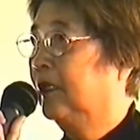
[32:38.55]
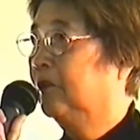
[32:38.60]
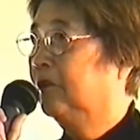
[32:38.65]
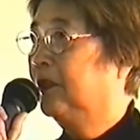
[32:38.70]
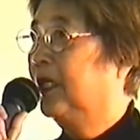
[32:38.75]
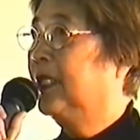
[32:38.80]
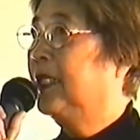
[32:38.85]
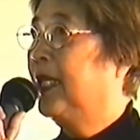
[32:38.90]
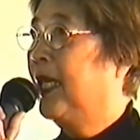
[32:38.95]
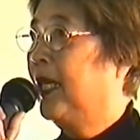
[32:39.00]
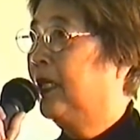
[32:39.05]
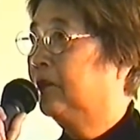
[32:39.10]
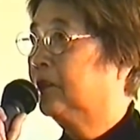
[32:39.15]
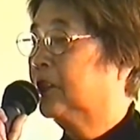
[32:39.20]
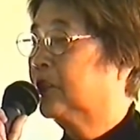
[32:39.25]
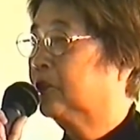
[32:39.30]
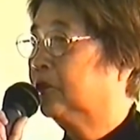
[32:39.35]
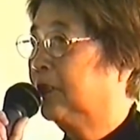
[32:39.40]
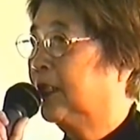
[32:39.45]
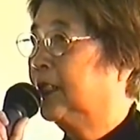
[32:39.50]
one
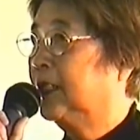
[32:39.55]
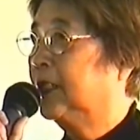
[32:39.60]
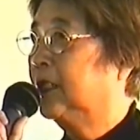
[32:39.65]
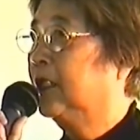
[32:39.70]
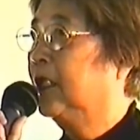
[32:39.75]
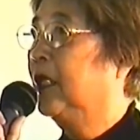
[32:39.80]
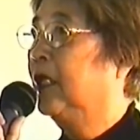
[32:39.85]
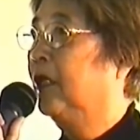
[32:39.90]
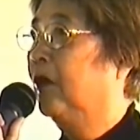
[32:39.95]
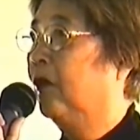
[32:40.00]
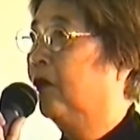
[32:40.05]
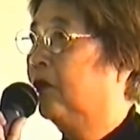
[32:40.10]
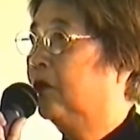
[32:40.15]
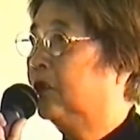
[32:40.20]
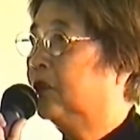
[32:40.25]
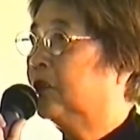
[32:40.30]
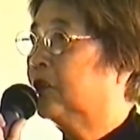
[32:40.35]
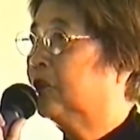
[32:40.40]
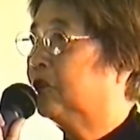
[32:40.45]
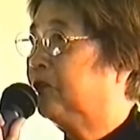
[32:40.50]
house, one
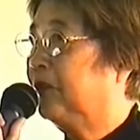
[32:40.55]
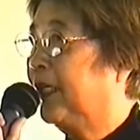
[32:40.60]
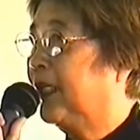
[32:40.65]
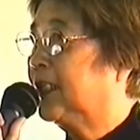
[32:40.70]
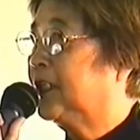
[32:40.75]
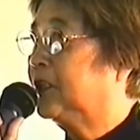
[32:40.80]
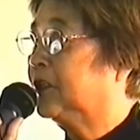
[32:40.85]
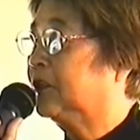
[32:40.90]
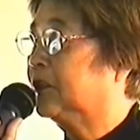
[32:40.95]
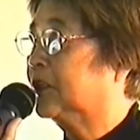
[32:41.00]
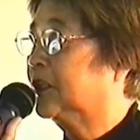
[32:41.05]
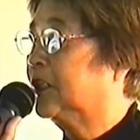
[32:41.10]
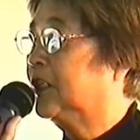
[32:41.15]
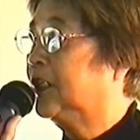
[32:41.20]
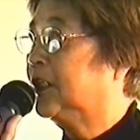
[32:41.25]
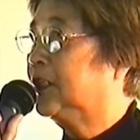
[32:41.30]
old-fashioned